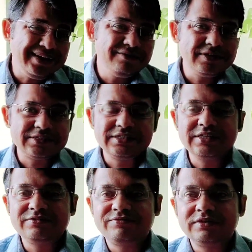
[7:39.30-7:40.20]

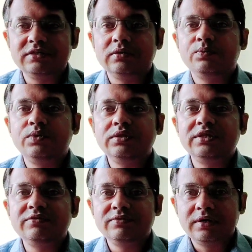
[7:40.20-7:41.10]
investigate further
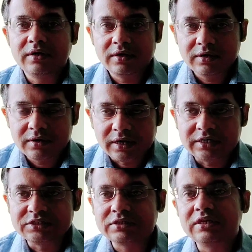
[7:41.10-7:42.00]
within
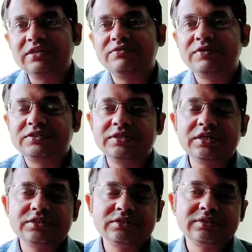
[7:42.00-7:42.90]
additional
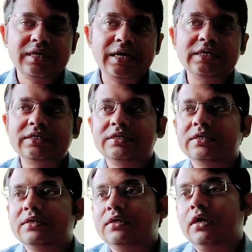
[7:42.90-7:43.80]
investigations like
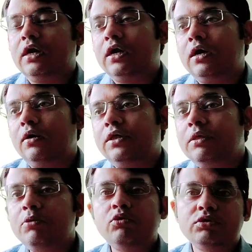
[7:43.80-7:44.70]

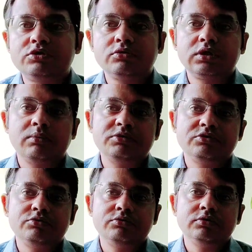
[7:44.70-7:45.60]

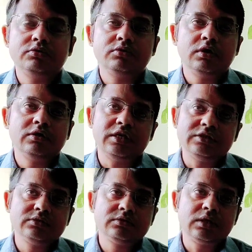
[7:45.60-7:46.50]
immunohistochemistry, that
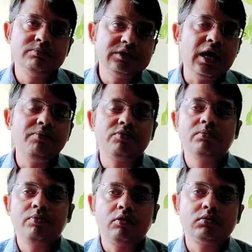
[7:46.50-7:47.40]
is sometimes
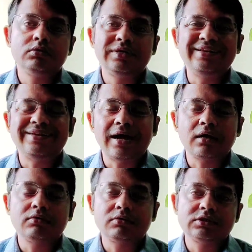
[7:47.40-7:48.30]
important in
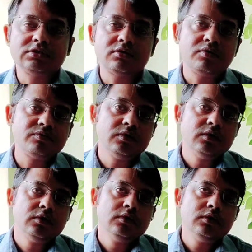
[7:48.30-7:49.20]
diagnosis of
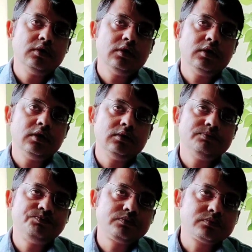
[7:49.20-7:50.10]
uh,
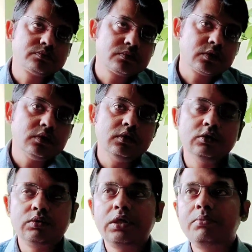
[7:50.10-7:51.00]

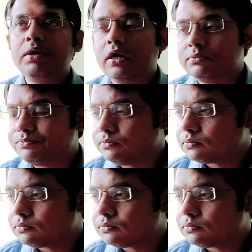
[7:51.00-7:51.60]
leukemia.